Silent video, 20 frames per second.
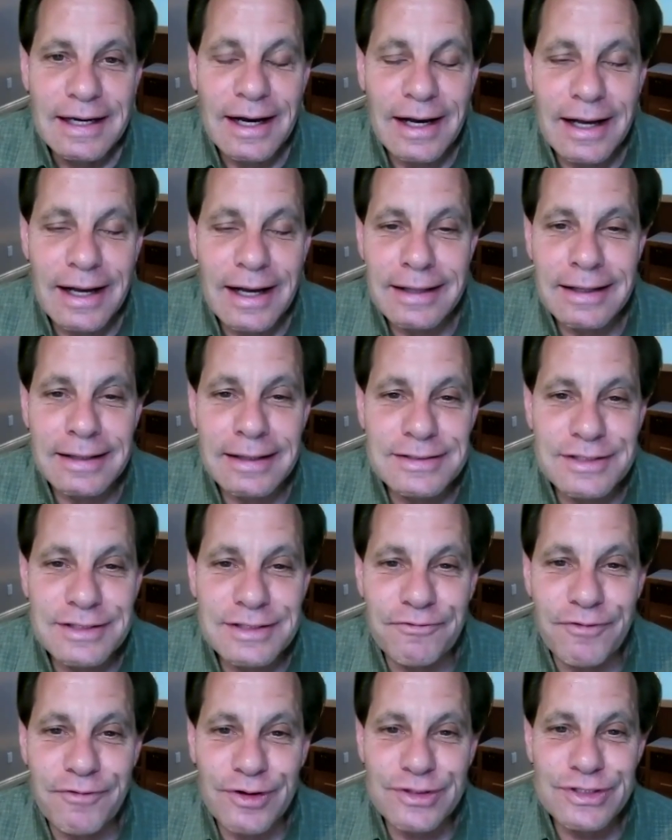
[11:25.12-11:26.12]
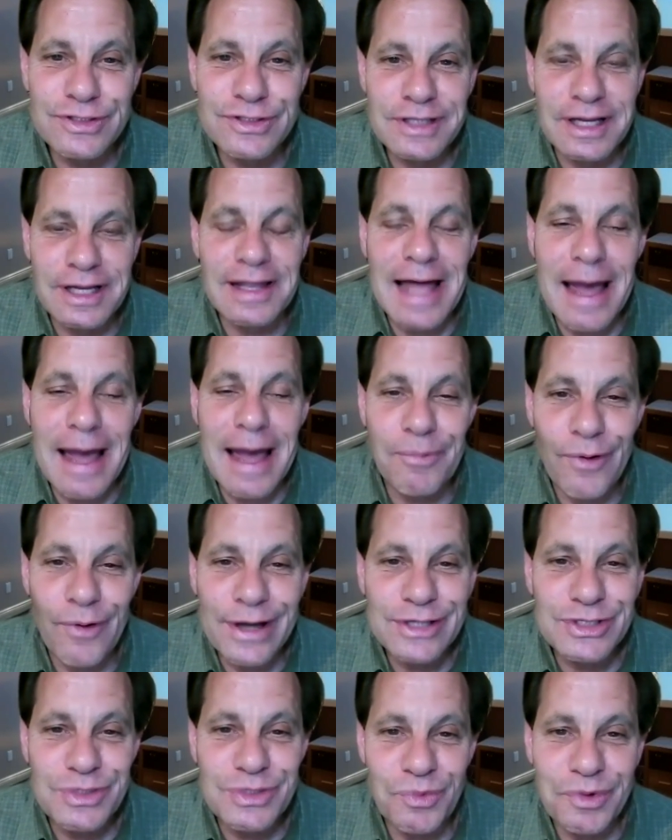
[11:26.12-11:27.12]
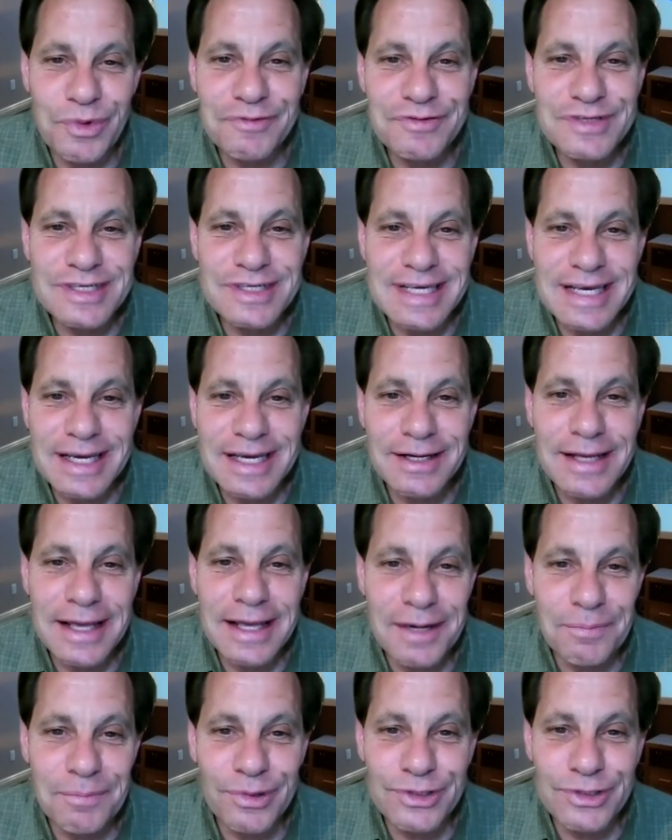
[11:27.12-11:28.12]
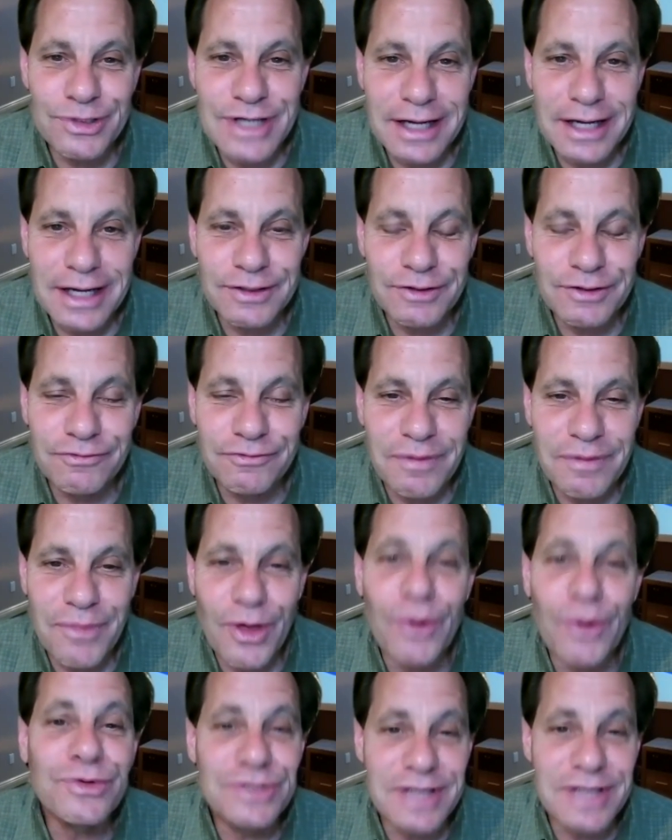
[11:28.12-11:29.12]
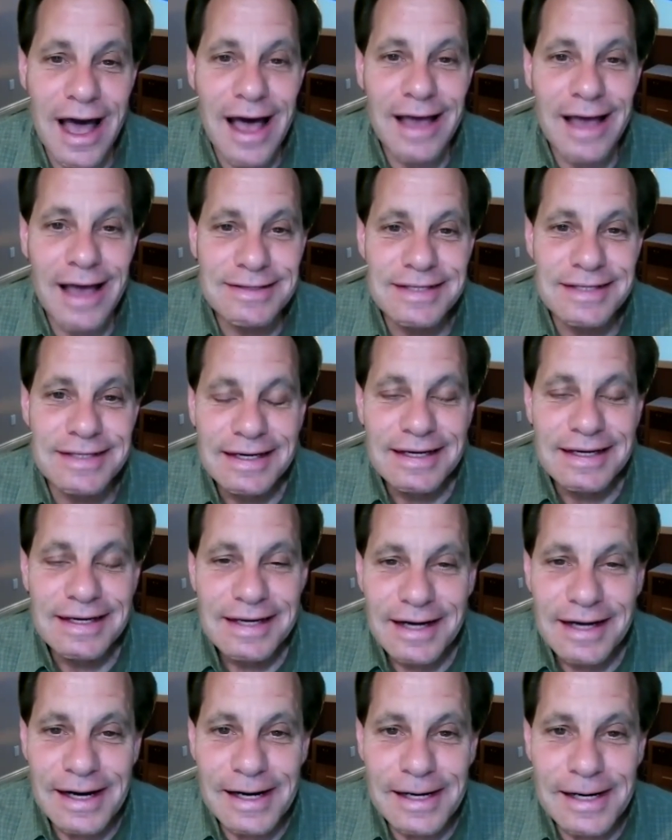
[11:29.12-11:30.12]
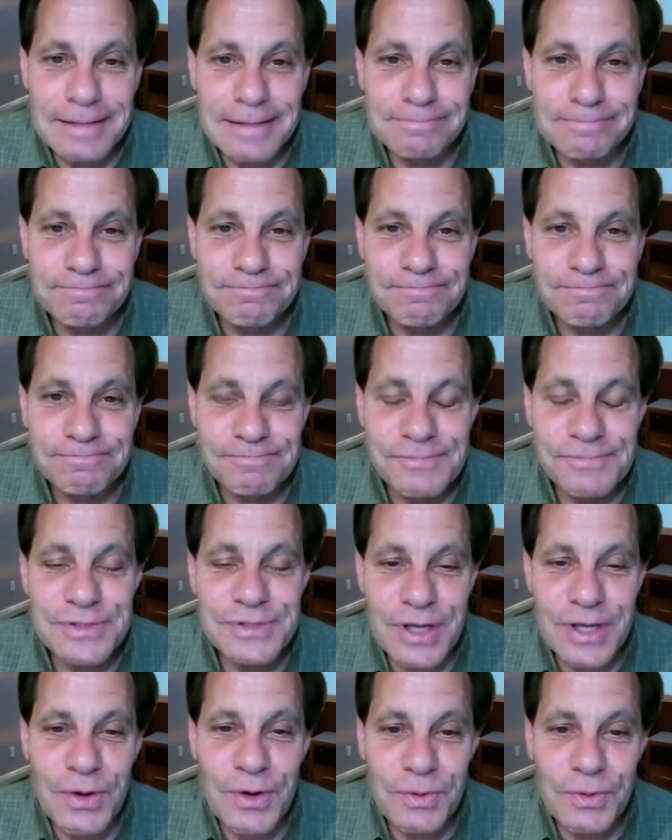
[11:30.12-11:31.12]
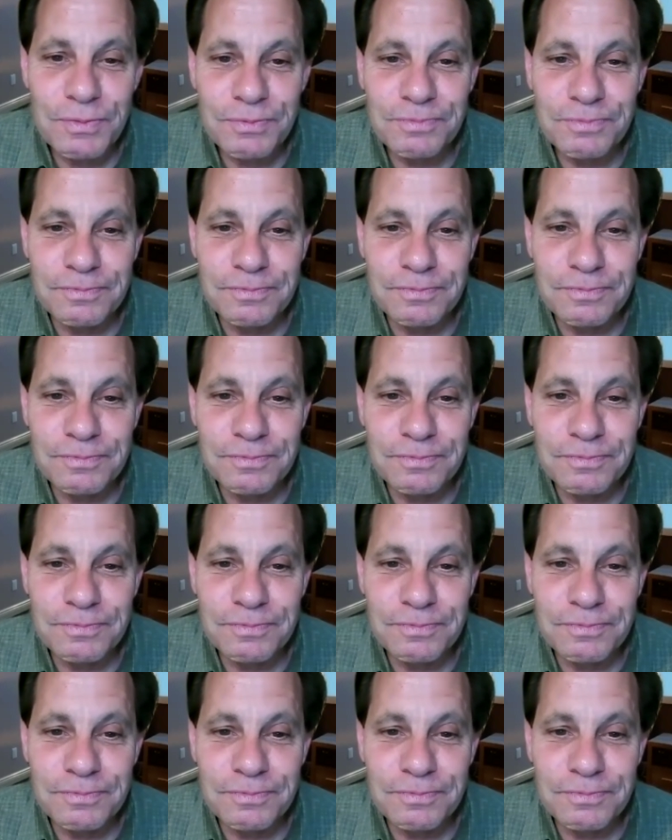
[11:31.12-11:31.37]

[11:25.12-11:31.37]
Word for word: uh, it's the first collaboration we've seen in a projector from those guys. Um, so